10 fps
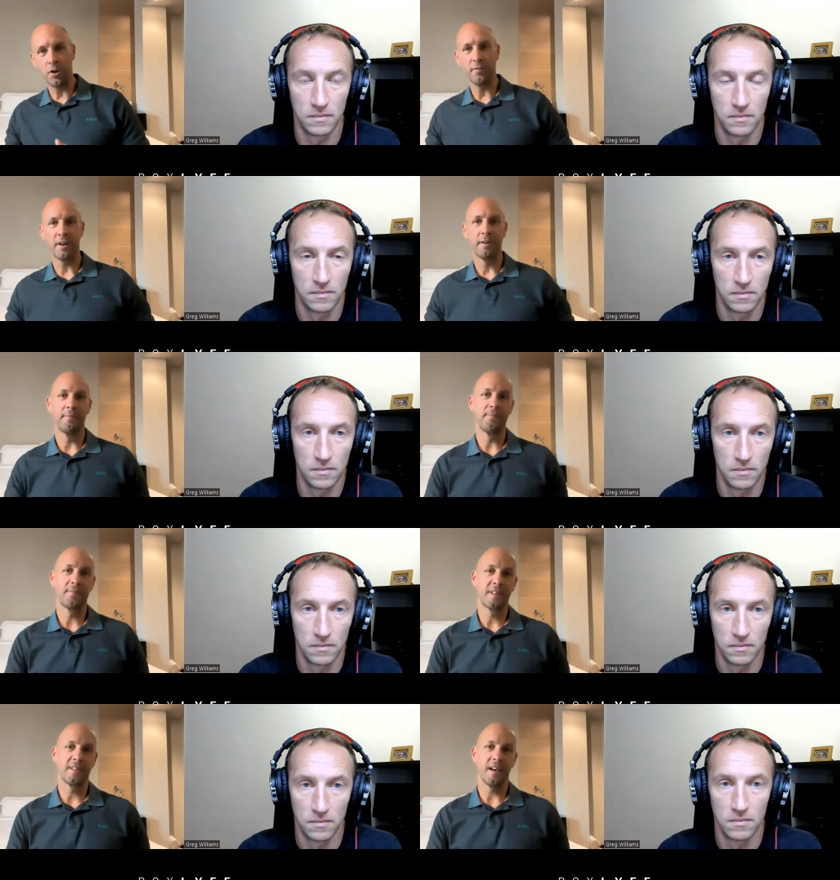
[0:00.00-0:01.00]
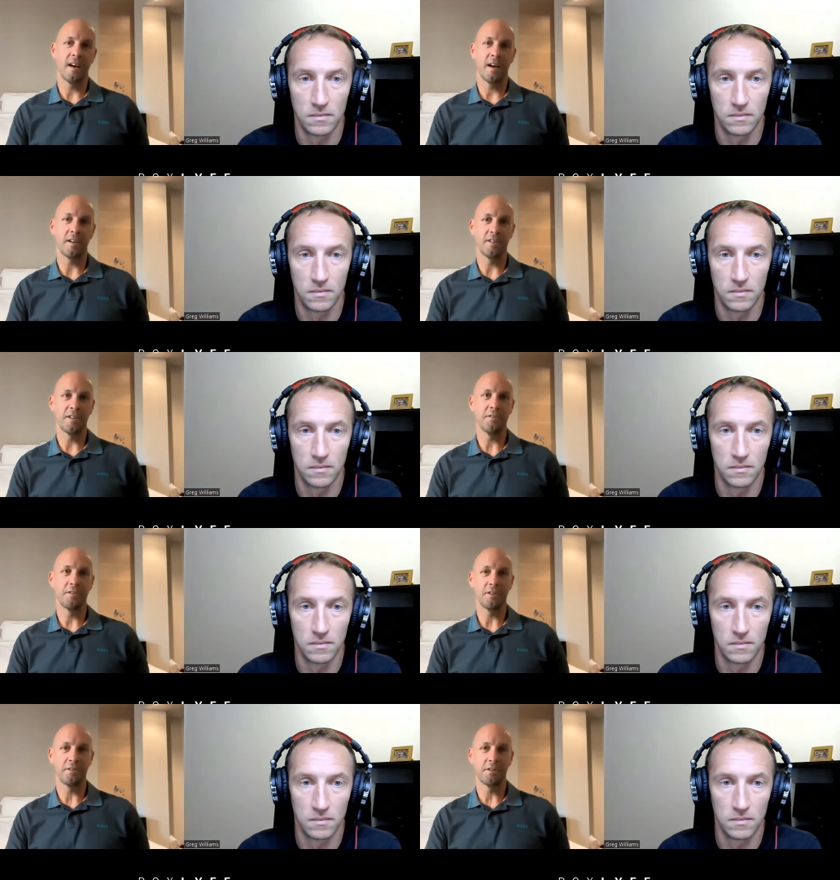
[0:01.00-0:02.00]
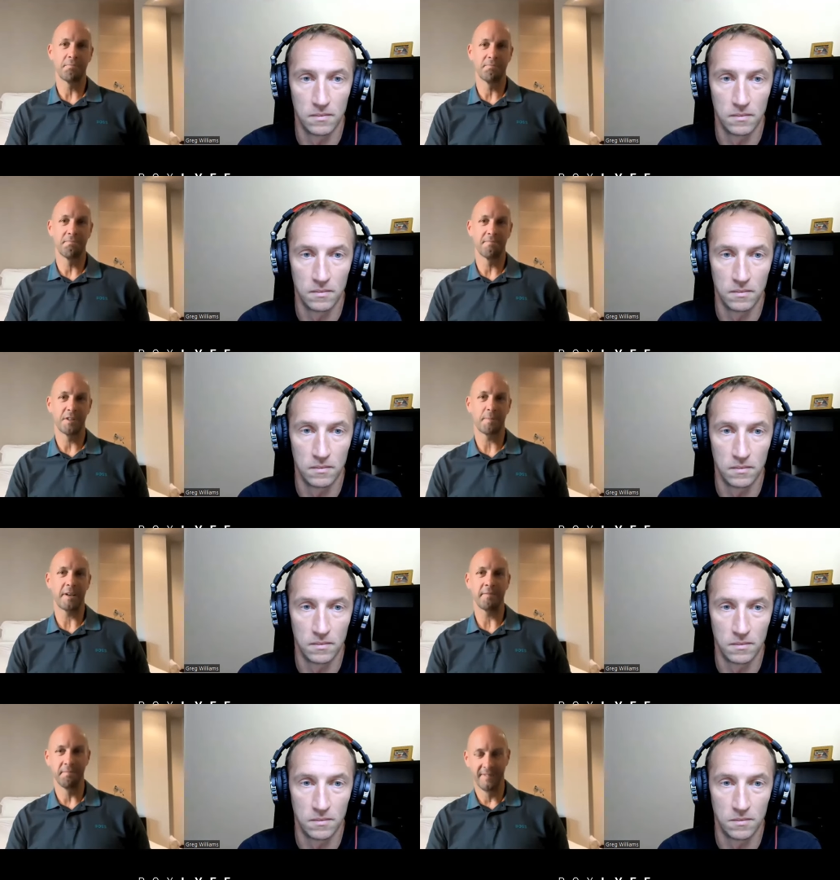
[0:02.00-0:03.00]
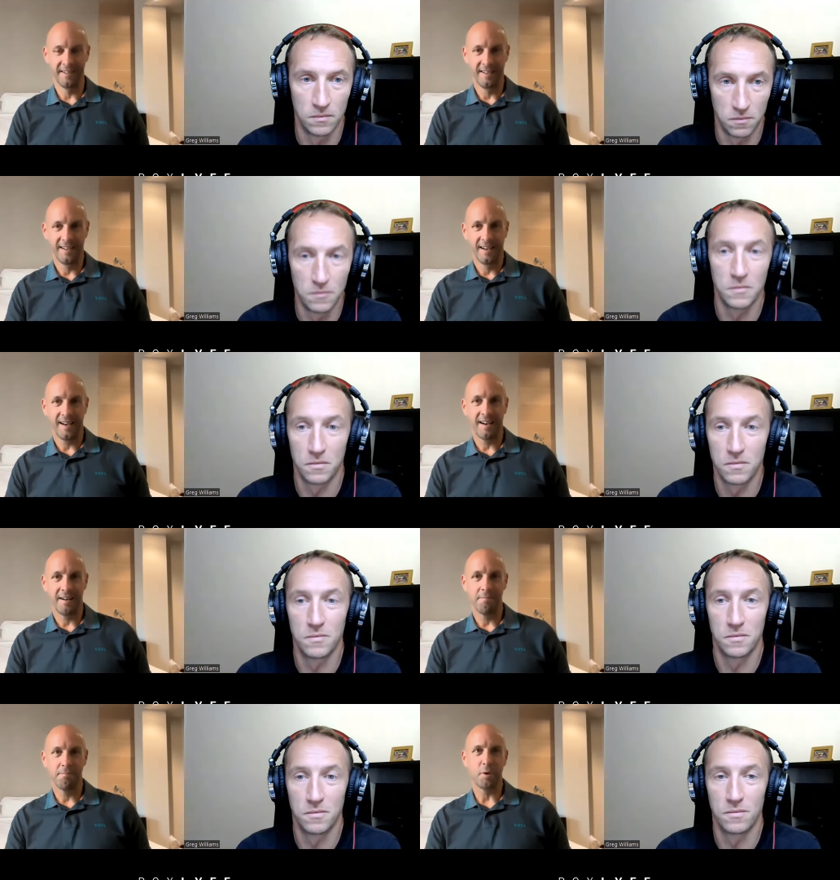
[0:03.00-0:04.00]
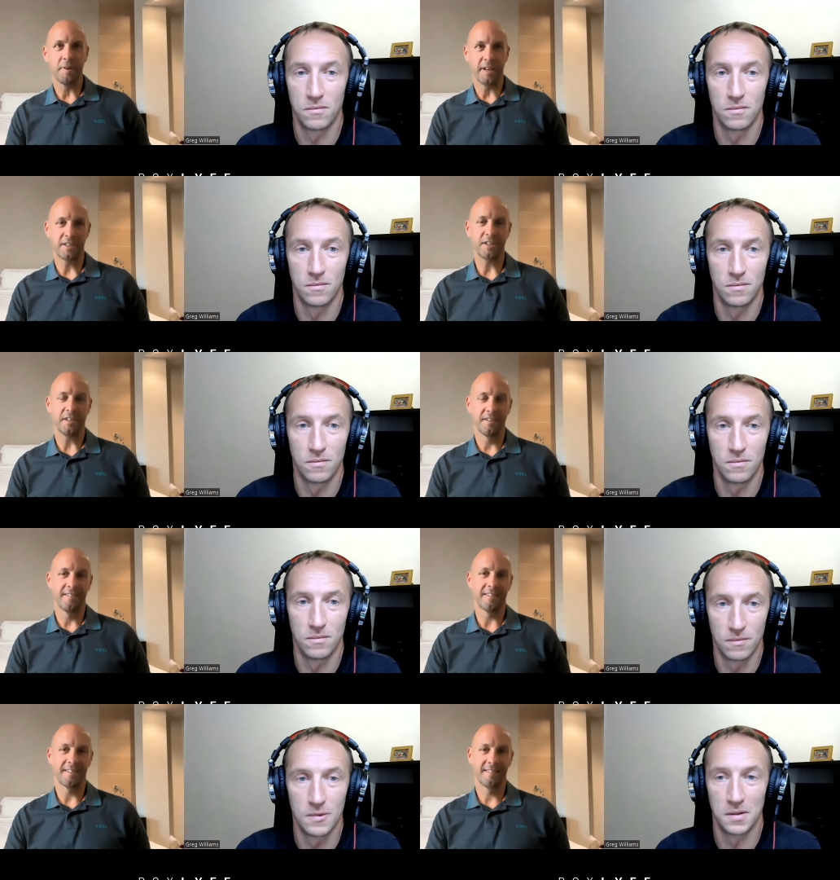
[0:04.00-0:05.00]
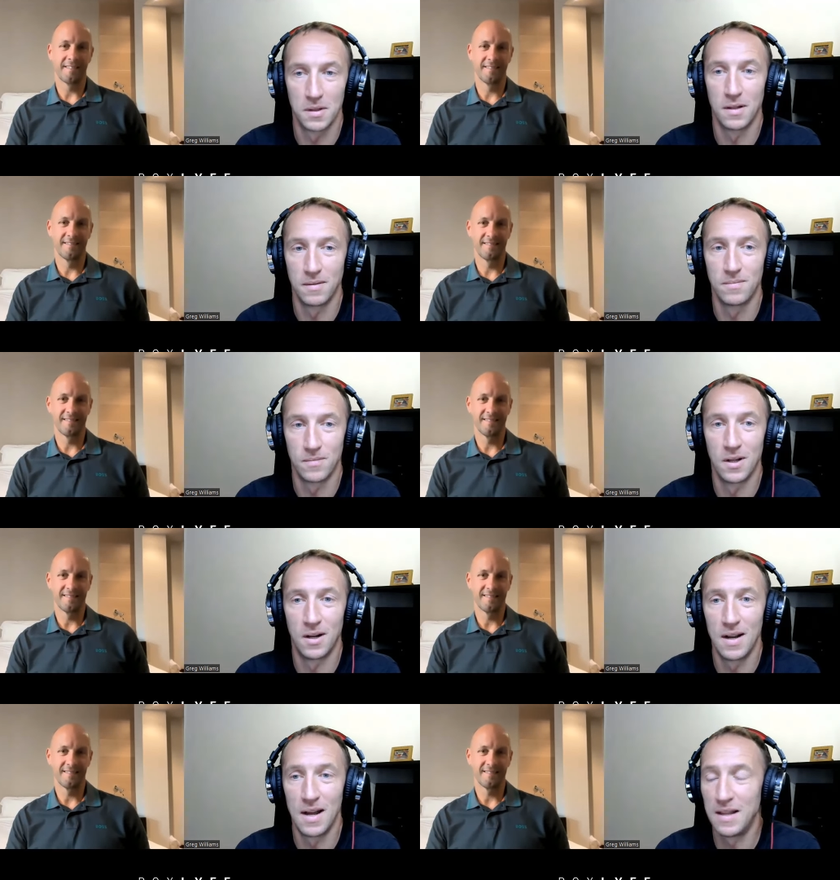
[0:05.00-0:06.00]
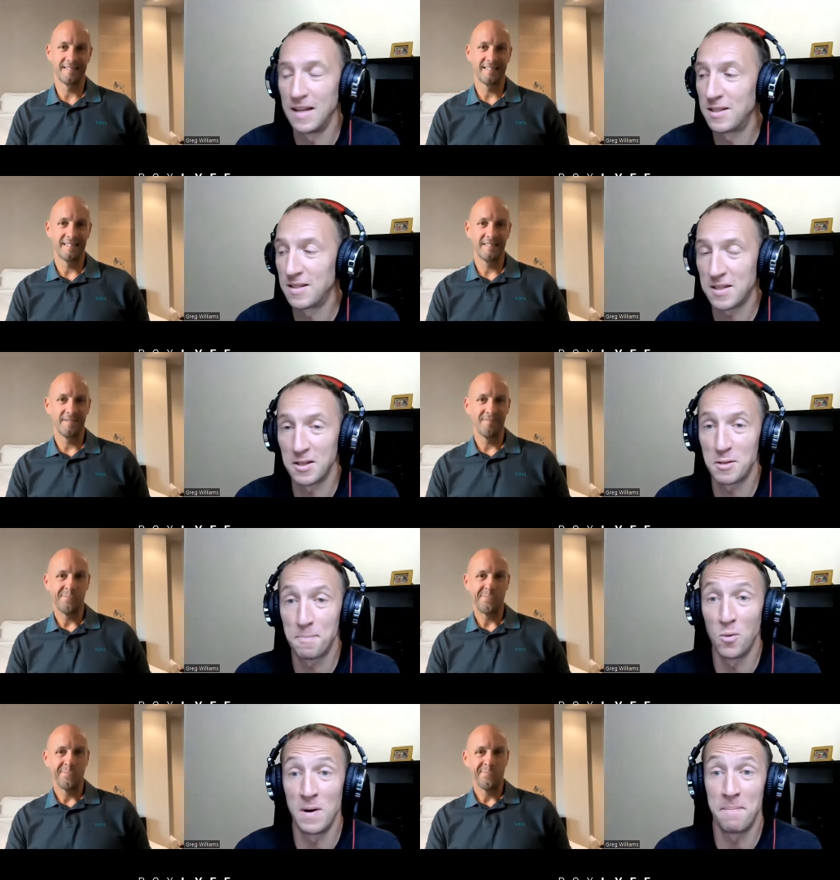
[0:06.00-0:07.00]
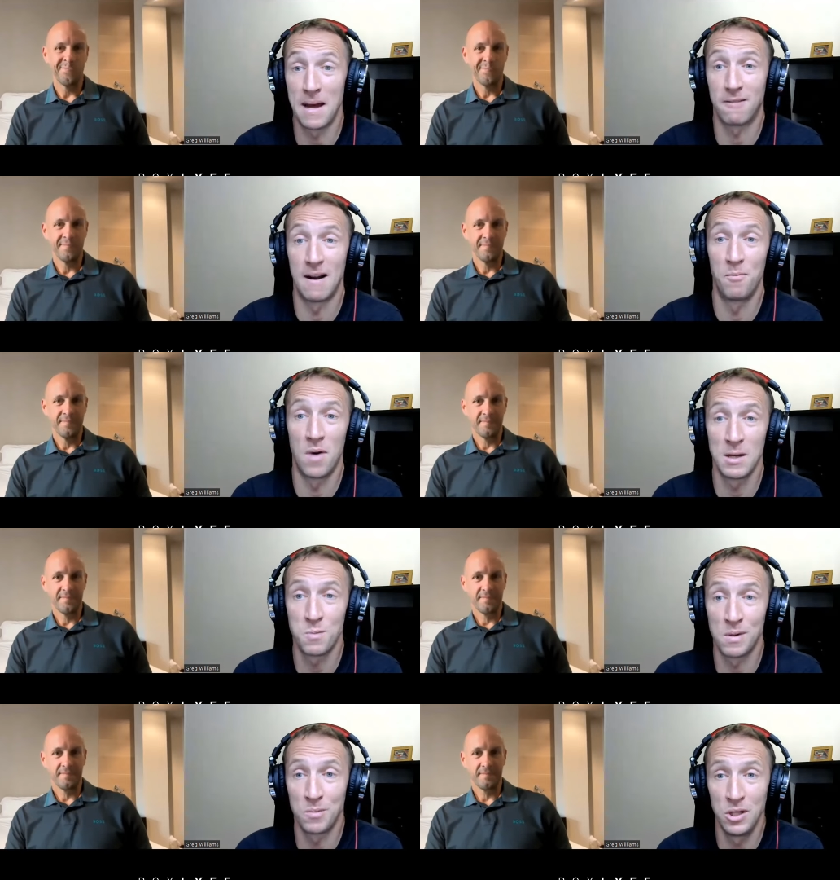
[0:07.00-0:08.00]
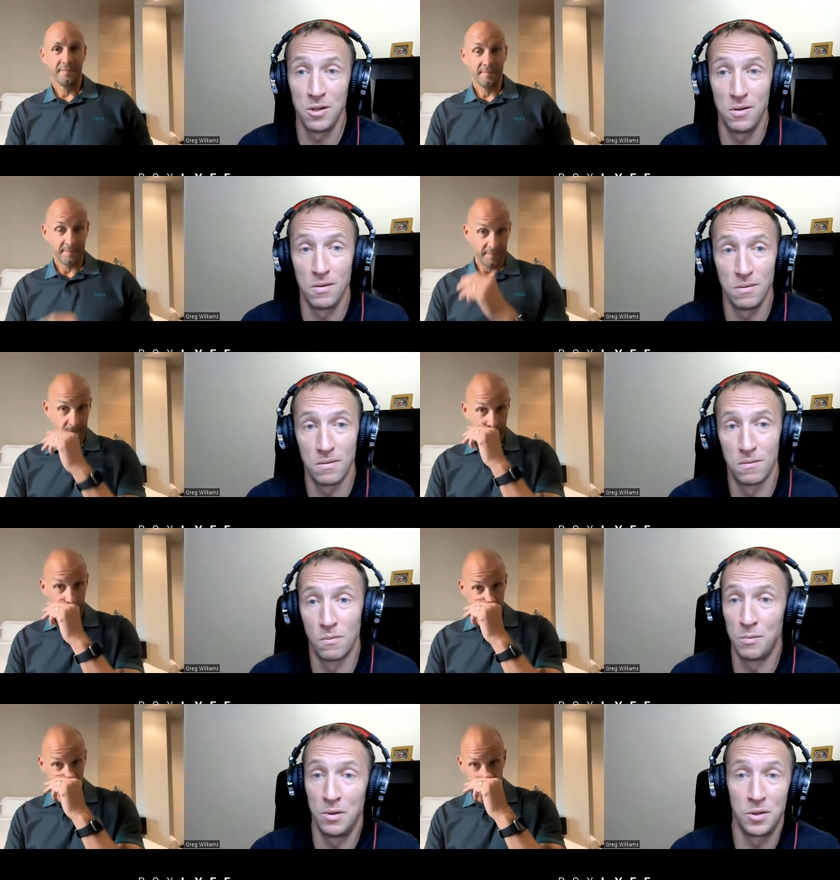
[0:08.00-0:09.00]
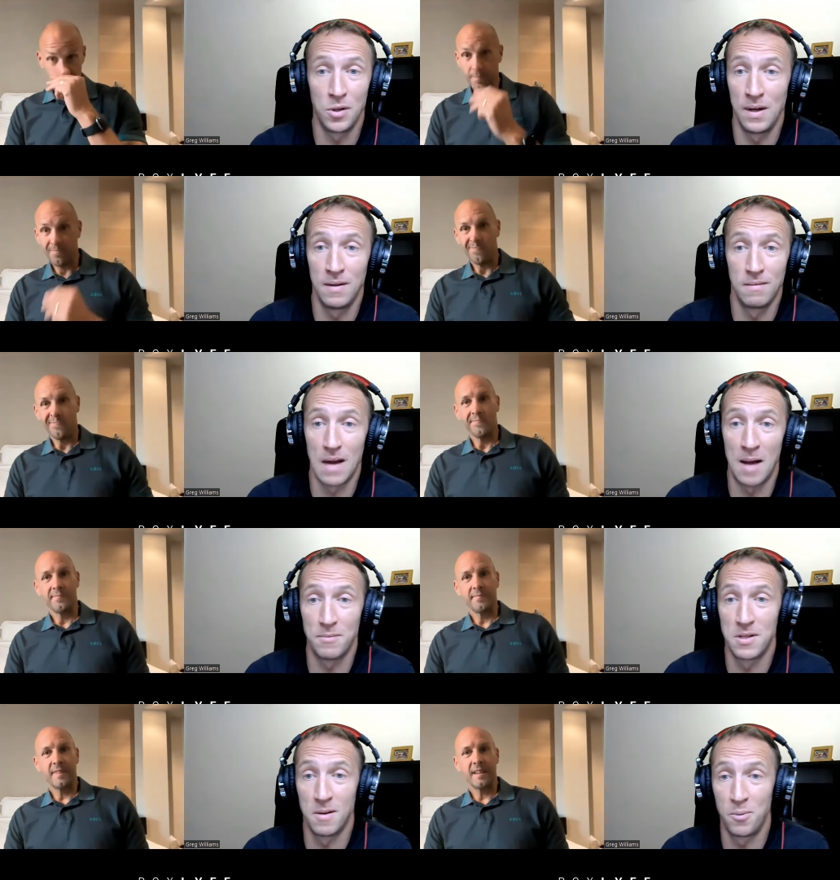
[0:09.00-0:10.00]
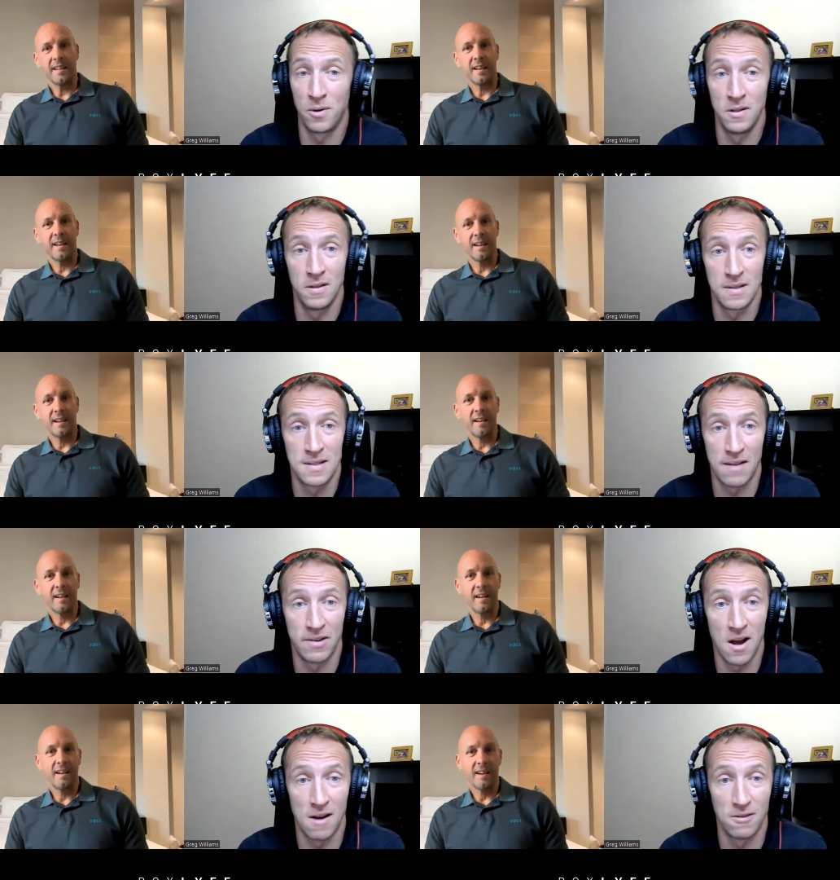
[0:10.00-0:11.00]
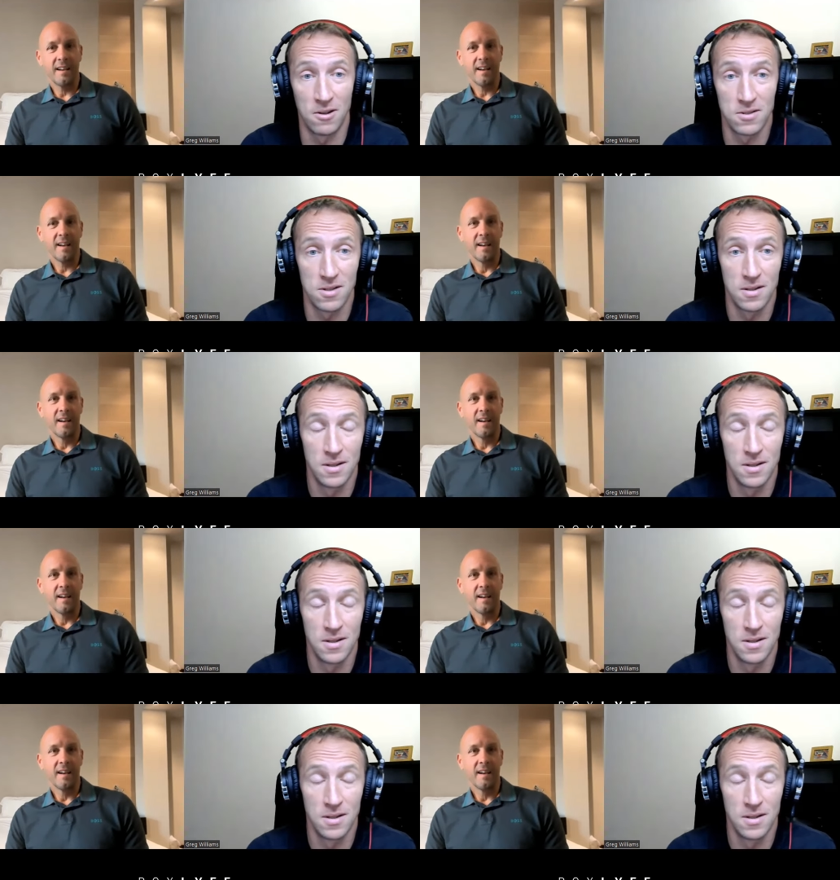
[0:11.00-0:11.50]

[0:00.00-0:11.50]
Speaker 1: over uh, to to Spain um, probably next year.
Speaker 2: All right. And then, so sporting background wise, what were you what were you doing up to the point that you discovered Hyrox?